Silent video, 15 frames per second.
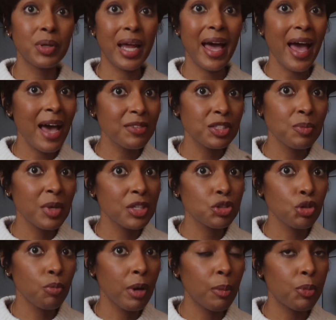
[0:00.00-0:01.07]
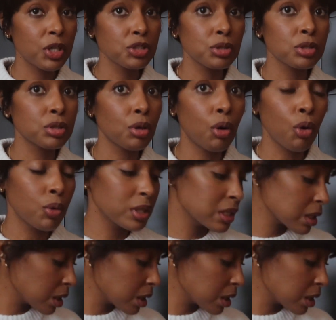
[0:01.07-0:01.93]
I have to make sure my brushes are always